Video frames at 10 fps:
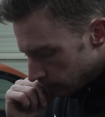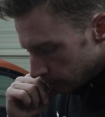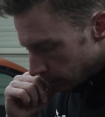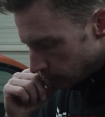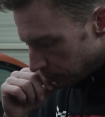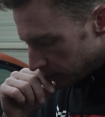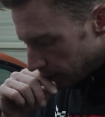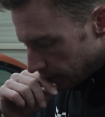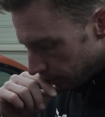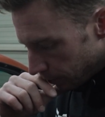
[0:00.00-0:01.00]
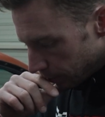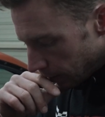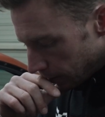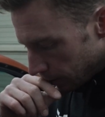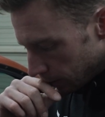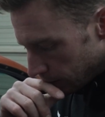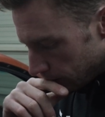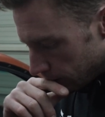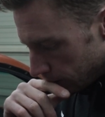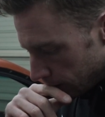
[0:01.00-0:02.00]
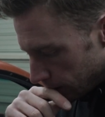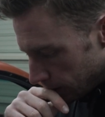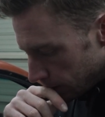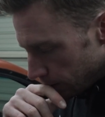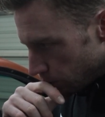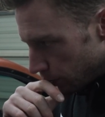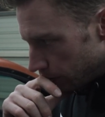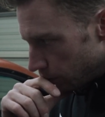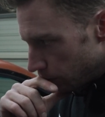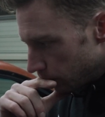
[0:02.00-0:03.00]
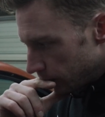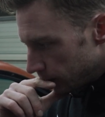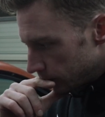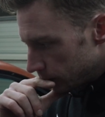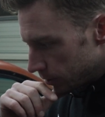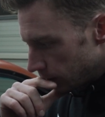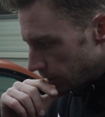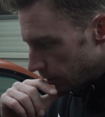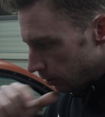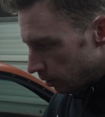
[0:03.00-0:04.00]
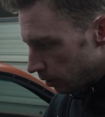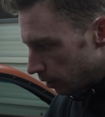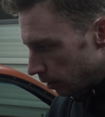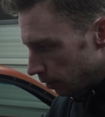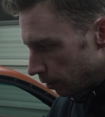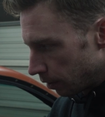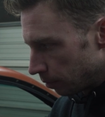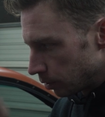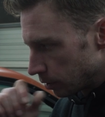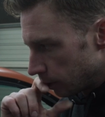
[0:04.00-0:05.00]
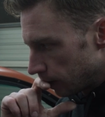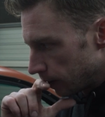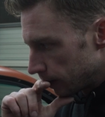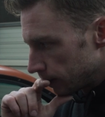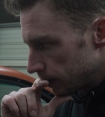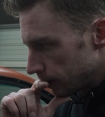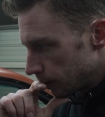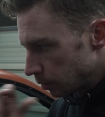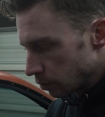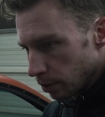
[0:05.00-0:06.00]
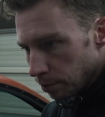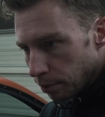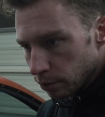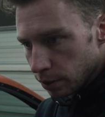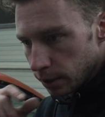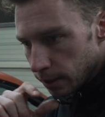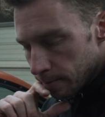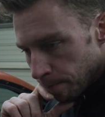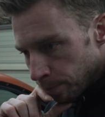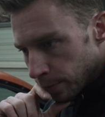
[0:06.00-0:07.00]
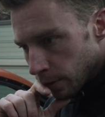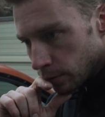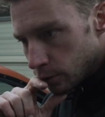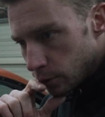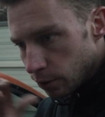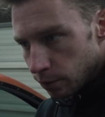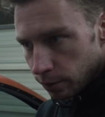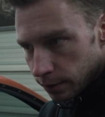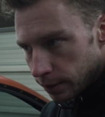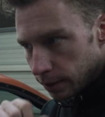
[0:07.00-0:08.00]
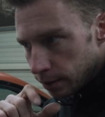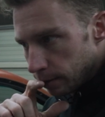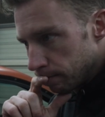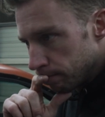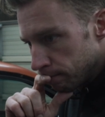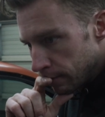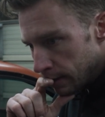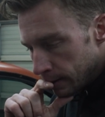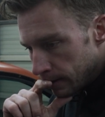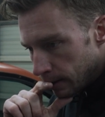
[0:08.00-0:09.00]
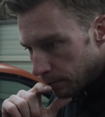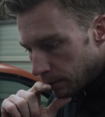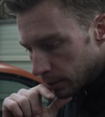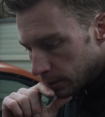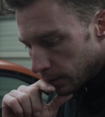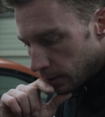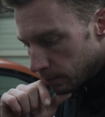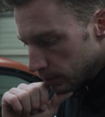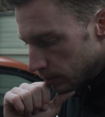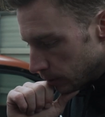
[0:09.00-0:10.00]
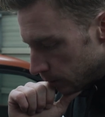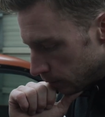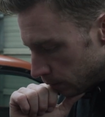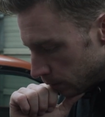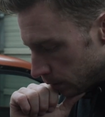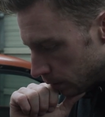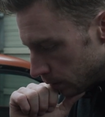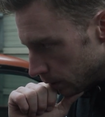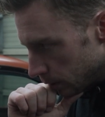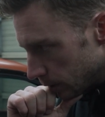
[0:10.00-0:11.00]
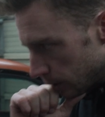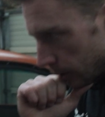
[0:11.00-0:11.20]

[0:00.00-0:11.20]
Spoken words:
Just to be safe and not redo this later, I think I'm just gonna bolt it on two and mark the other ones and